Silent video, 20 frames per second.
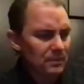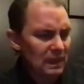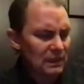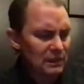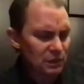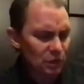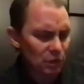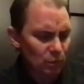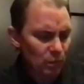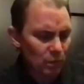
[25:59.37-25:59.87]

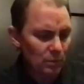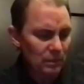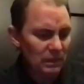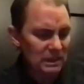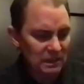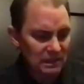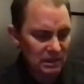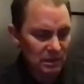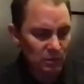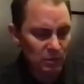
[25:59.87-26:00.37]
So when we
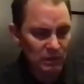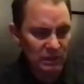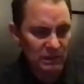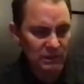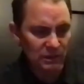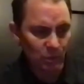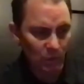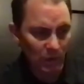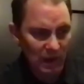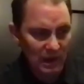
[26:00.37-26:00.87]
did
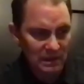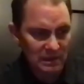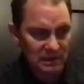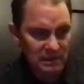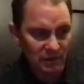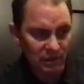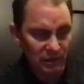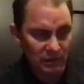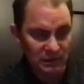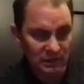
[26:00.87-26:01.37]
the Ride
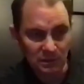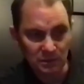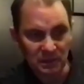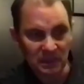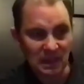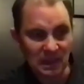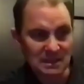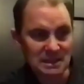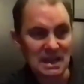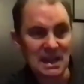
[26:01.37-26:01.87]
series, and then we
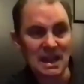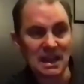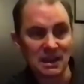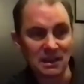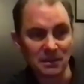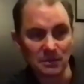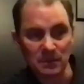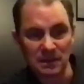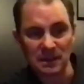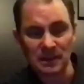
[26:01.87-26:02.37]
got 10,
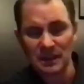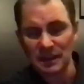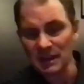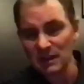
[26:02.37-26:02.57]
and we